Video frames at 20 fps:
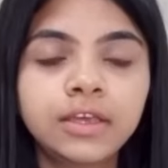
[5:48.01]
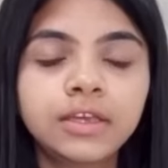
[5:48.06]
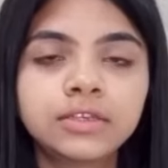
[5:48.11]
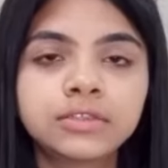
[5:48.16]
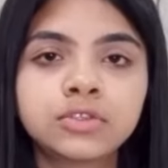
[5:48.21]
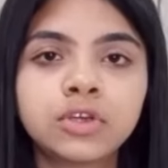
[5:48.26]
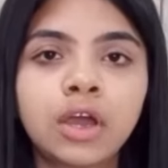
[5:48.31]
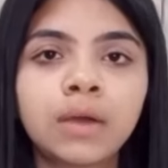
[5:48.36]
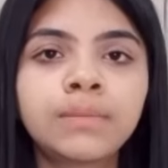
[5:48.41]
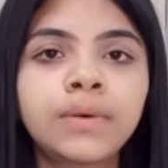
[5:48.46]

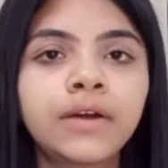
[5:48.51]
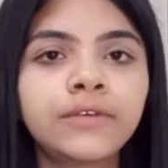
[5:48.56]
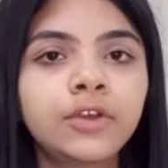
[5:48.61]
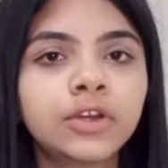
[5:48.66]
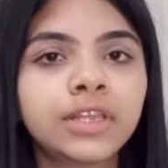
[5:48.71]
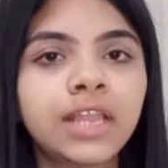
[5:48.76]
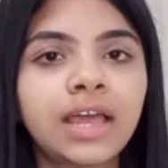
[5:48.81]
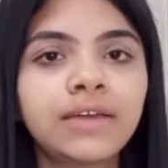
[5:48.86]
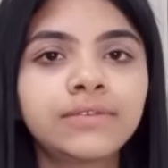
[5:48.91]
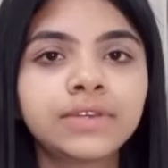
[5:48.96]
So above your
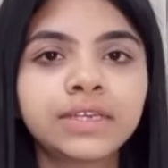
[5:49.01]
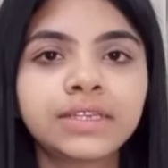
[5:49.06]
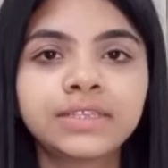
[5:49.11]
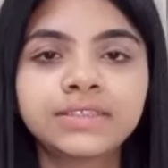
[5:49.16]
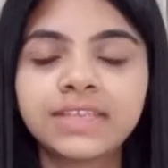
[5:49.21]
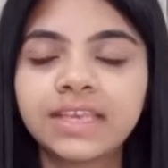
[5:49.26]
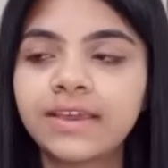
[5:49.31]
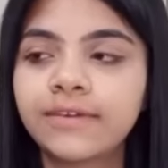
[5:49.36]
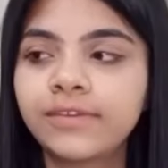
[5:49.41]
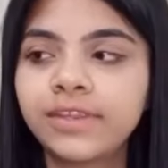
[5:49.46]
clavicle is
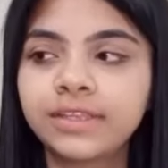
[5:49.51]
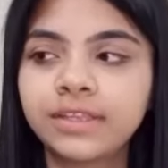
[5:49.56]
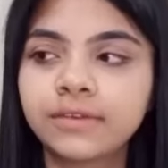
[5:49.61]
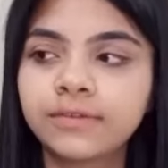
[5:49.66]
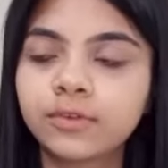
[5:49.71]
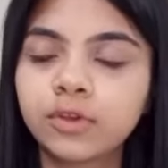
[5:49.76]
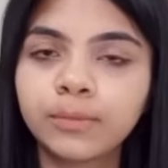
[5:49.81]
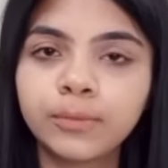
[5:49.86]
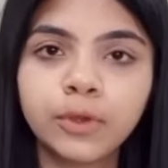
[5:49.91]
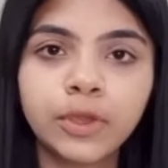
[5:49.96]
everything
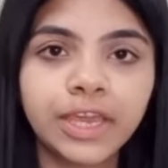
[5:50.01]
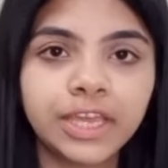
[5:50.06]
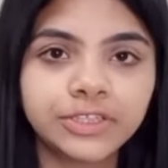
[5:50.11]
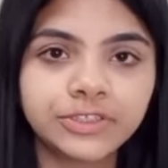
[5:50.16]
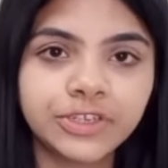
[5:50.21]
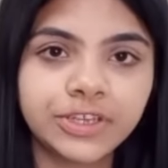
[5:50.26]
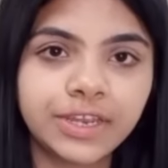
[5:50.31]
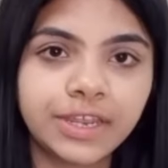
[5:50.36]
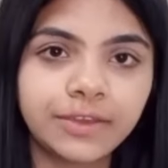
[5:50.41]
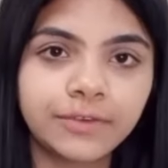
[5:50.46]
from your
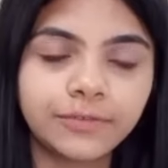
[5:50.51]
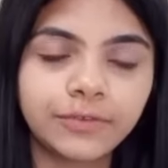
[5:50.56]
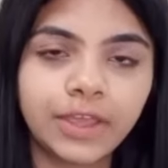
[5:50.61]
HNF